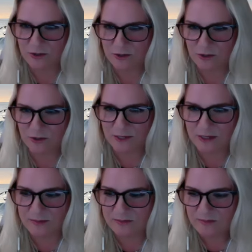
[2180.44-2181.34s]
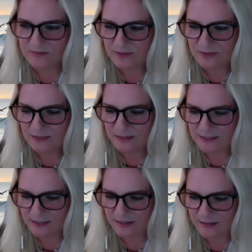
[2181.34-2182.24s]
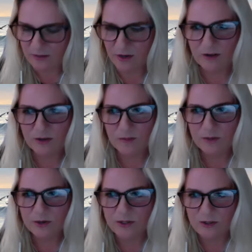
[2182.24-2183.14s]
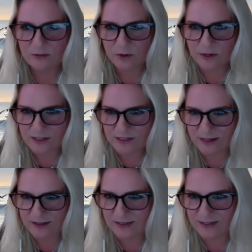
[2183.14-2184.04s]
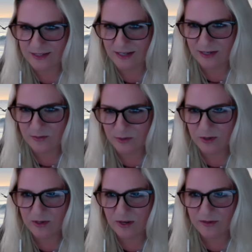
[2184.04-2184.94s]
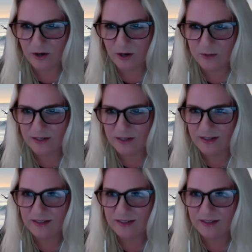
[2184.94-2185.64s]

told me, he said, if all the birds in the forest sounded the same, we wouldn't have harmony.